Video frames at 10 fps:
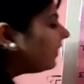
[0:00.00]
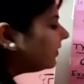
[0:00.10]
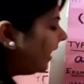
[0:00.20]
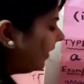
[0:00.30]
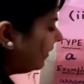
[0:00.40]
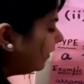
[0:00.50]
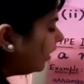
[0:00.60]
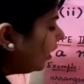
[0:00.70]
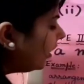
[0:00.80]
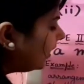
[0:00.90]
Then
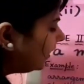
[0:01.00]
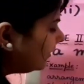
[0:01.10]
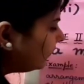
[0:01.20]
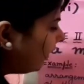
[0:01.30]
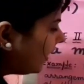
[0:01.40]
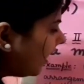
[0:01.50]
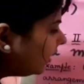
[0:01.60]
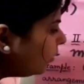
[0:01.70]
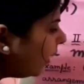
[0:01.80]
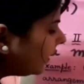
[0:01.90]

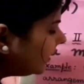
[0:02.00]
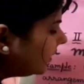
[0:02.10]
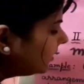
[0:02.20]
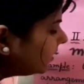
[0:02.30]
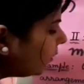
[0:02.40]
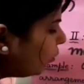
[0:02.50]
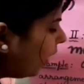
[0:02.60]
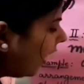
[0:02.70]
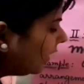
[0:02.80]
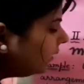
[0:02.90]
another one is
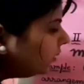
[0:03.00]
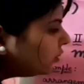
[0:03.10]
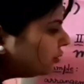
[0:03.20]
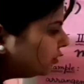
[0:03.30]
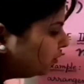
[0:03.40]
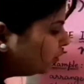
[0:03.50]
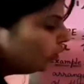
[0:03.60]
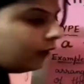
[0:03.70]
1, 2,